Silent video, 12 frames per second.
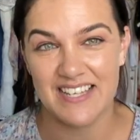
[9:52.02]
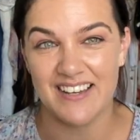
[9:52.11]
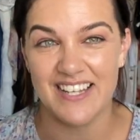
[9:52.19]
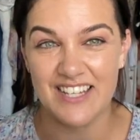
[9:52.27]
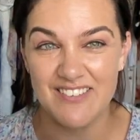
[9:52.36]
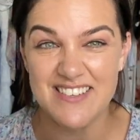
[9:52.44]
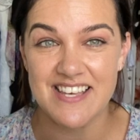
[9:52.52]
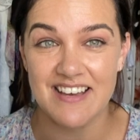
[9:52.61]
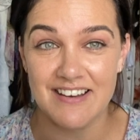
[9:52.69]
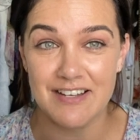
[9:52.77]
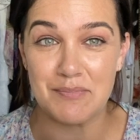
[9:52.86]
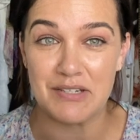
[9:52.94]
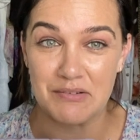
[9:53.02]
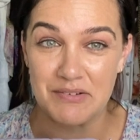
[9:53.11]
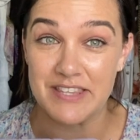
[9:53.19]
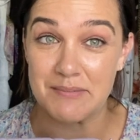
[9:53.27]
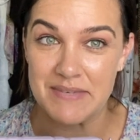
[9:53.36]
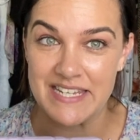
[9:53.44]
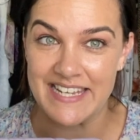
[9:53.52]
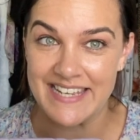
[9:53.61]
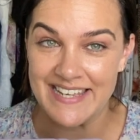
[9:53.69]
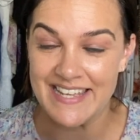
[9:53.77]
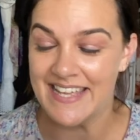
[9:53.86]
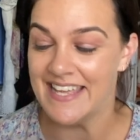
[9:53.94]
know it's hard, but I want the mini.
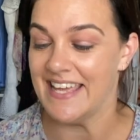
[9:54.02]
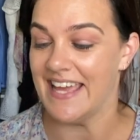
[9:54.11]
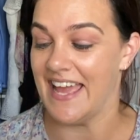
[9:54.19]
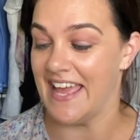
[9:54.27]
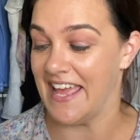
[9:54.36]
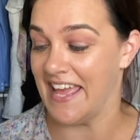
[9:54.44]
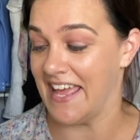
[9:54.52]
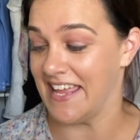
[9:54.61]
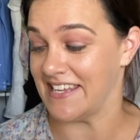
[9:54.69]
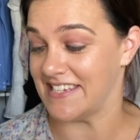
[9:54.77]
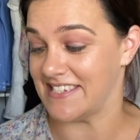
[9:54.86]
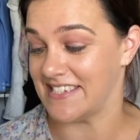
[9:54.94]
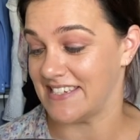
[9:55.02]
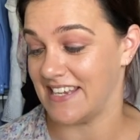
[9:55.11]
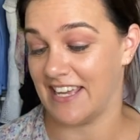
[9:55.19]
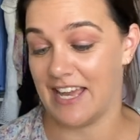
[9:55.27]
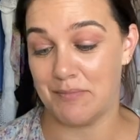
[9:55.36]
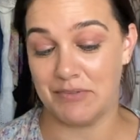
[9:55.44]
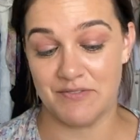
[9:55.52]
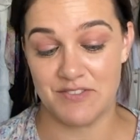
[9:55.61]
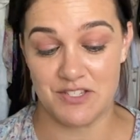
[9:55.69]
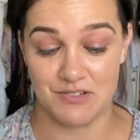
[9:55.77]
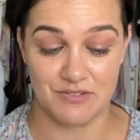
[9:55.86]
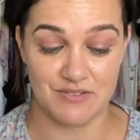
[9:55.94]
And a couple of
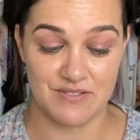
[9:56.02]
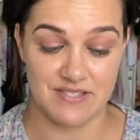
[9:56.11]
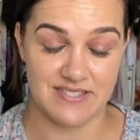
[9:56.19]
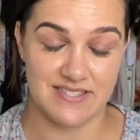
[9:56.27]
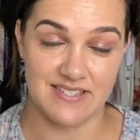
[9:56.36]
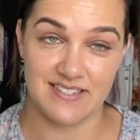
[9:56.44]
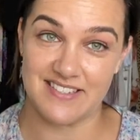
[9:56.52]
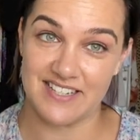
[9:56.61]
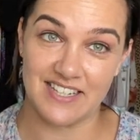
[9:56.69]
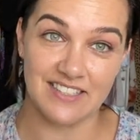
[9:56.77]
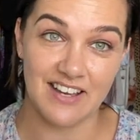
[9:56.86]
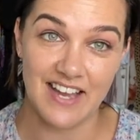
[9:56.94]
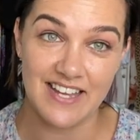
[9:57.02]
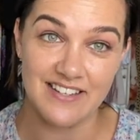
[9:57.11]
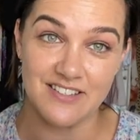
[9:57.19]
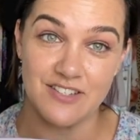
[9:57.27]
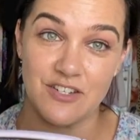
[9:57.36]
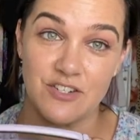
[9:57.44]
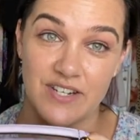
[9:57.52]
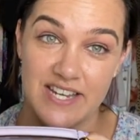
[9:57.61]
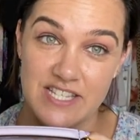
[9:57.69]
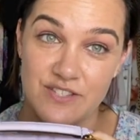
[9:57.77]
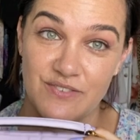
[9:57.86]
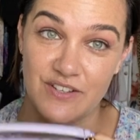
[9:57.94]
stores declined to
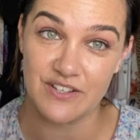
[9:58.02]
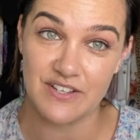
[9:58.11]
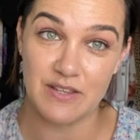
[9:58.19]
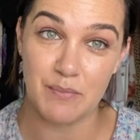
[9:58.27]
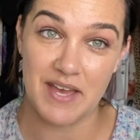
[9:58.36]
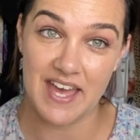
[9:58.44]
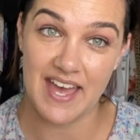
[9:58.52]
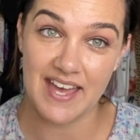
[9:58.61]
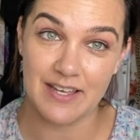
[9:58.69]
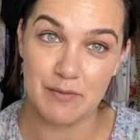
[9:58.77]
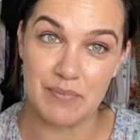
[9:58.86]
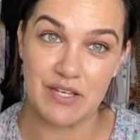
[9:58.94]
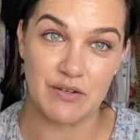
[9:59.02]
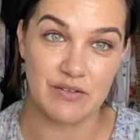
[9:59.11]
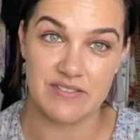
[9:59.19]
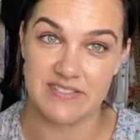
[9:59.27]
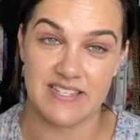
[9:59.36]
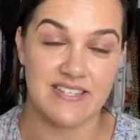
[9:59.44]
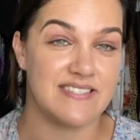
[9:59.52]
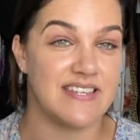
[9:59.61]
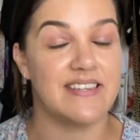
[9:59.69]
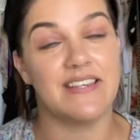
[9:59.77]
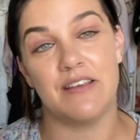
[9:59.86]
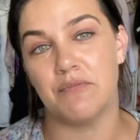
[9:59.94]
transfer the bag because they
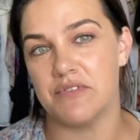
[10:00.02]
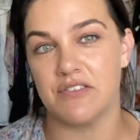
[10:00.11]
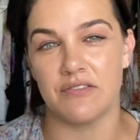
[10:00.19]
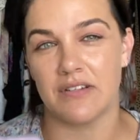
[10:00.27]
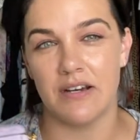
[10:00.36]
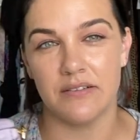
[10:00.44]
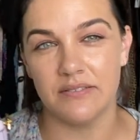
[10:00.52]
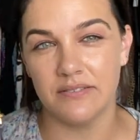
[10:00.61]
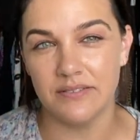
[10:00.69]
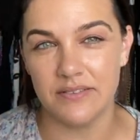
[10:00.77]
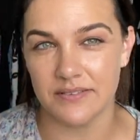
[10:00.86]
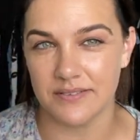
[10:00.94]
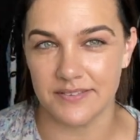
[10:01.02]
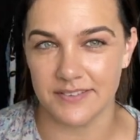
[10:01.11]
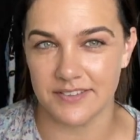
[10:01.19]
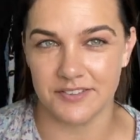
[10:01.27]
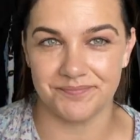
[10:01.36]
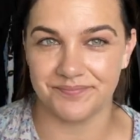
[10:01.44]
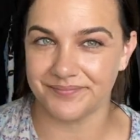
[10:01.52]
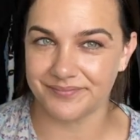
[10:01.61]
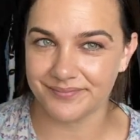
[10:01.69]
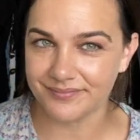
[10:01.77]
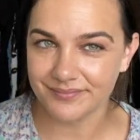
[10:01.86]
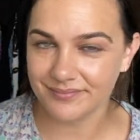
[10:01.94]
said it was on hold or
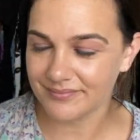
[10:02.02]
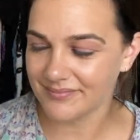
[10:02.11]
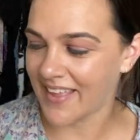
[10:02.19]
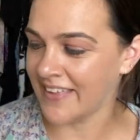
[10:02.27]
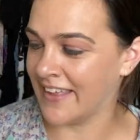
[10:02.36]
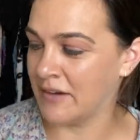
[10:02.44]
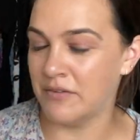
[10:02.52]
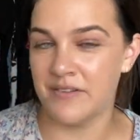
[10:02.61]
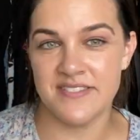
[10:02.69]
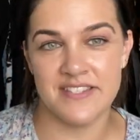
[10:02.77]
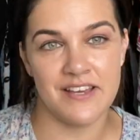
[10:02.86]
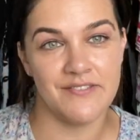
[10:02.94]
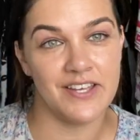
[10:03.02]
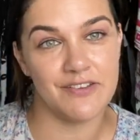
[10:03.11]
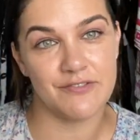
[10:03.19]
They were reserving it